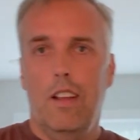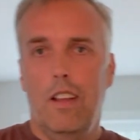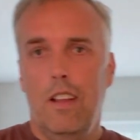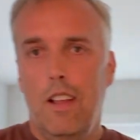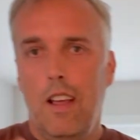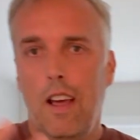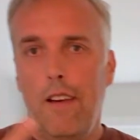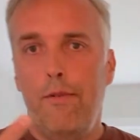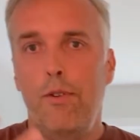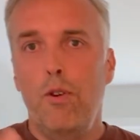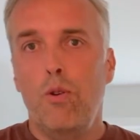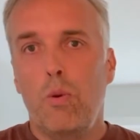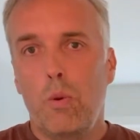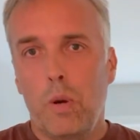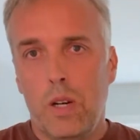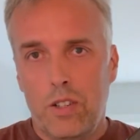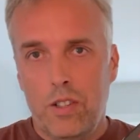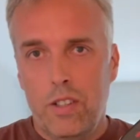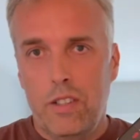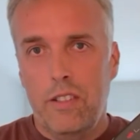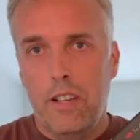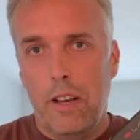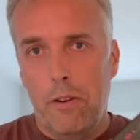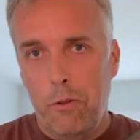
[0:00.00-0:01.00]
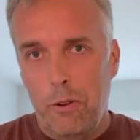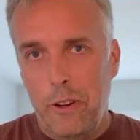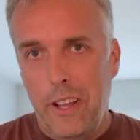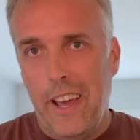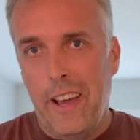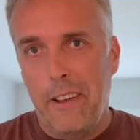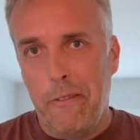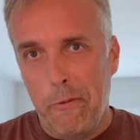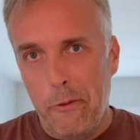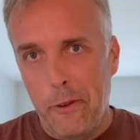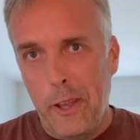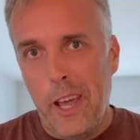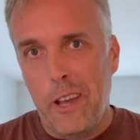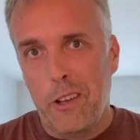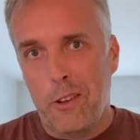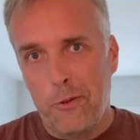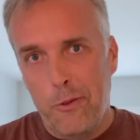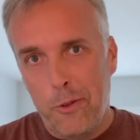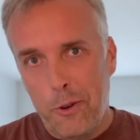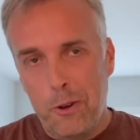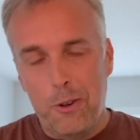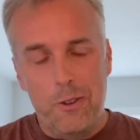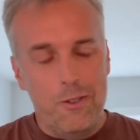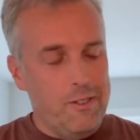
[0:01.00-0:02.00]
A few questions I would have to ask.
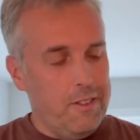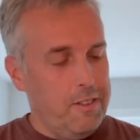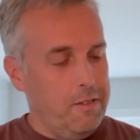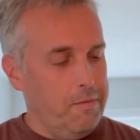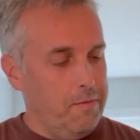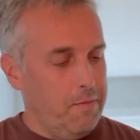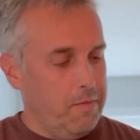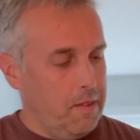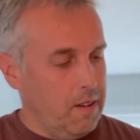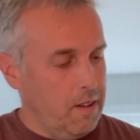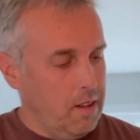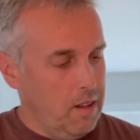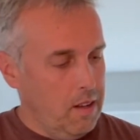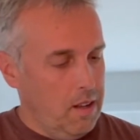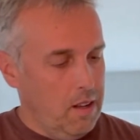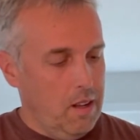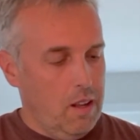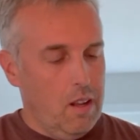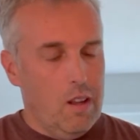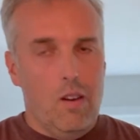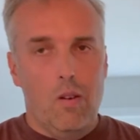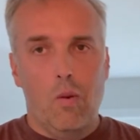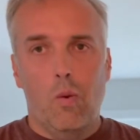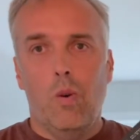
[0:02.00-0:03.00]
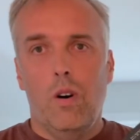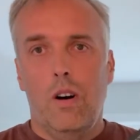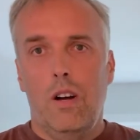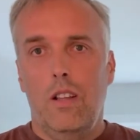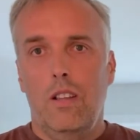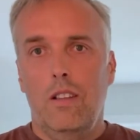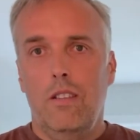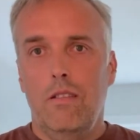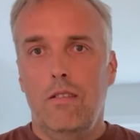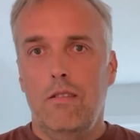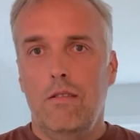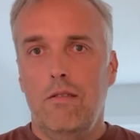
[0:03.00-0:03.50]
First, one,